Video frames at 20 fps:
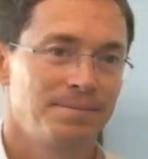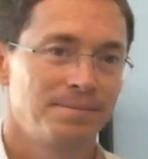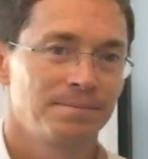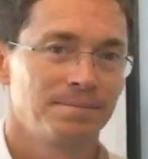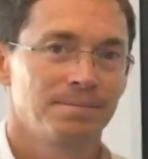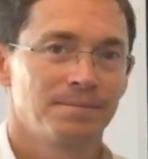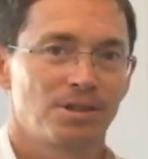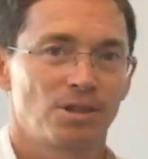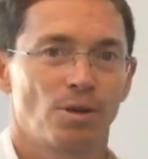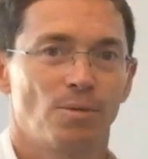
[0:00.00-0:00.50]

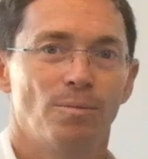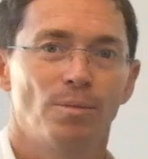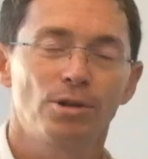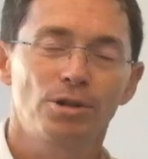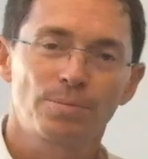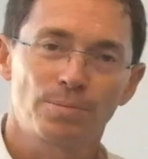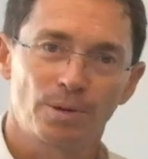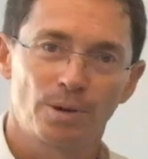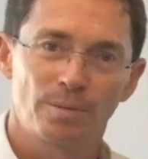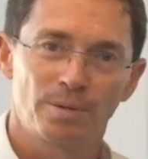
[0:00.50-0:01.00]
So
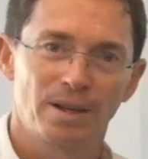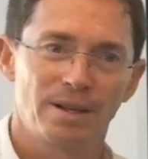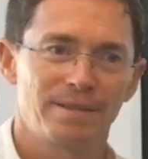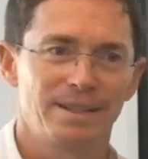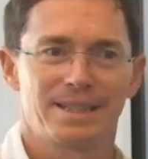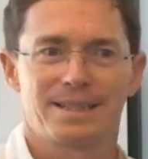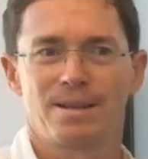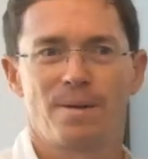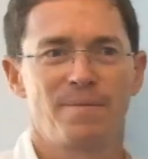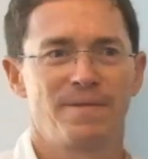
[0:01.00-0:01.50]
most probably
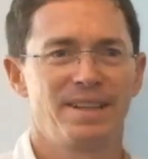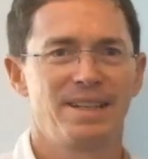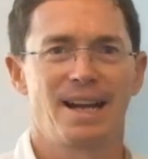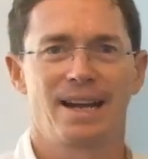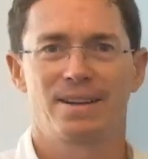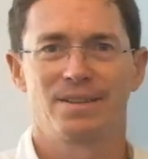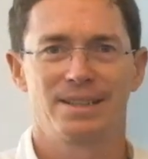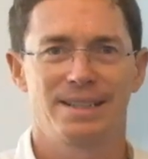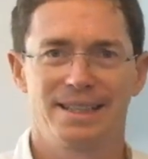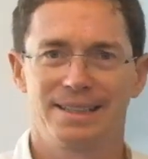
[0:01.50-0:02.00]
there's something
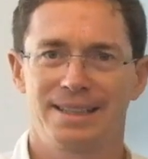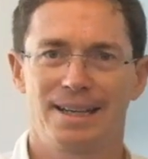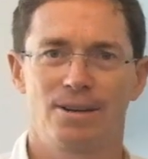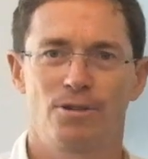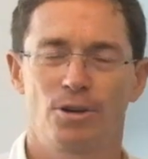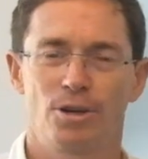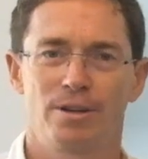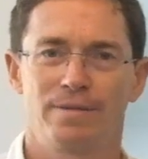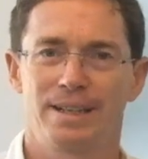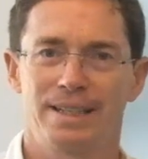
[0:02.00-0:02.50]
like a data
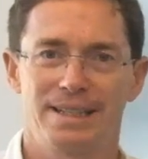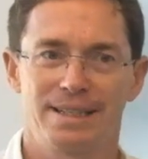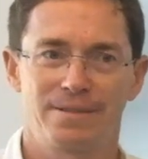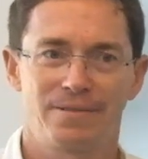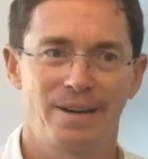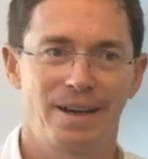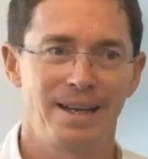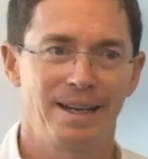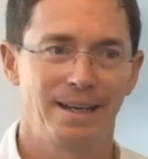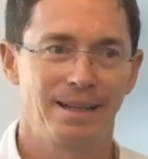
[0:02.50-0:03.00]
logger that is
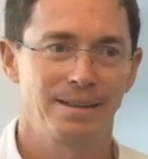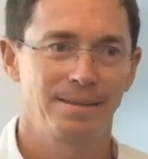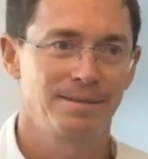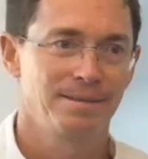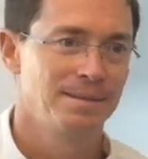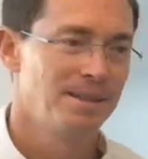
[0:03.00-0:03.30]
failing.